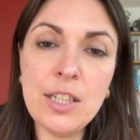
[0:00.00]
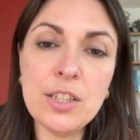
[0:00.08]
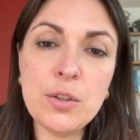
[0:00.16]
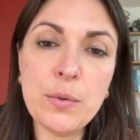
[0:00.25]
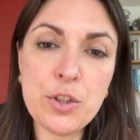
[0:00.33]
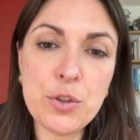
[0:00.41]

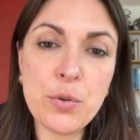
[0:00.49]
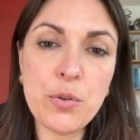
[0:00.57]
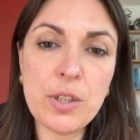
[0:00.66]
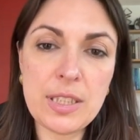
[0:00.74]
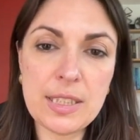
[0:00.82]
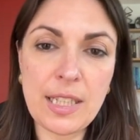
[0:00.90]
to ensure
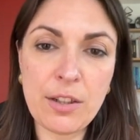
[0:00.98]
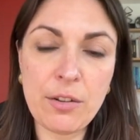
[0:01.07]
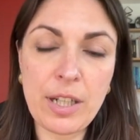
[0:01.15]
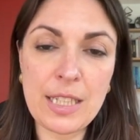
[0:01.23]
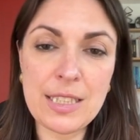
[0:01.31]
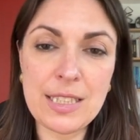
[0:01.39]
that
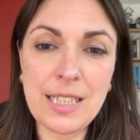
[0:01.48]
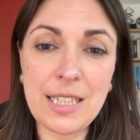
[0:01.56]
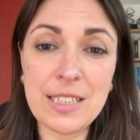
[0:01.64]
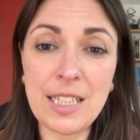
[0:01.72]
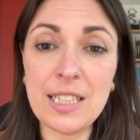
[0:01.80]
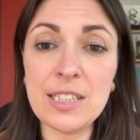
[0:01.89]
disaggregated
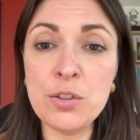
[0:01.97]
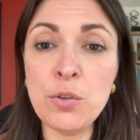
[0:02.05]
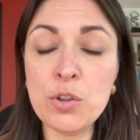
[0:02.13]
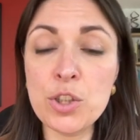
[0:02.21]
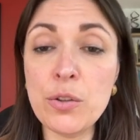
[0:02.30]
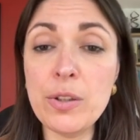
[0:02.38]
data is
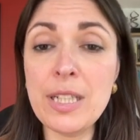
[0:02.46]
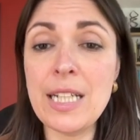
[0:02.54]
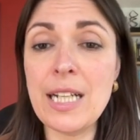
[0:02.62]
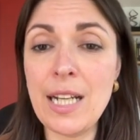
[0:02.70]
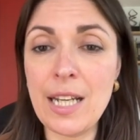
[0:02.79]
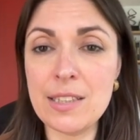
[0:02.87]
not only
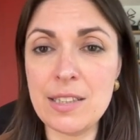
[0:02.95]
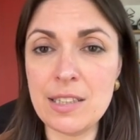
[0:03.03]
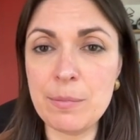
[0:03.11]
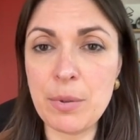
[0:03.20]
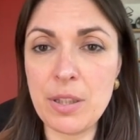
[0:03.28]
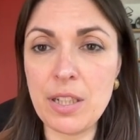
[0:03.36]

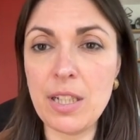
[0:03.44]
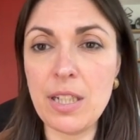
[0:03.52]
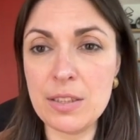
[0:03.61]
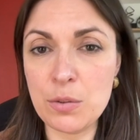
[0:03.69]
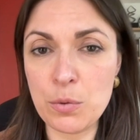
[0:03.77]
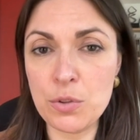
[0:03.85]
collected but that
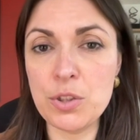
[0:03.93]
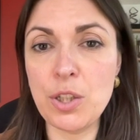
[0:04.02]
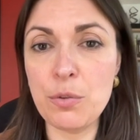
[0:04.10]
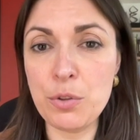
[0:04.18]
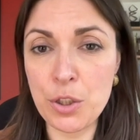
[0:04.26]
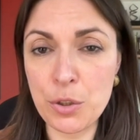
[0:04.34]
it is
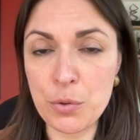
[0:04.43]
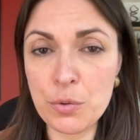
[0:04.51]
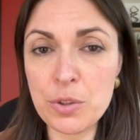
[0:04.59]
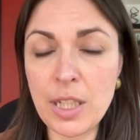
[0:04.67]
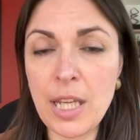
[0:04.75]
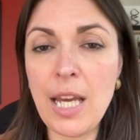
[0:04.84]
also
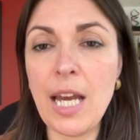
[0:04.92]
used,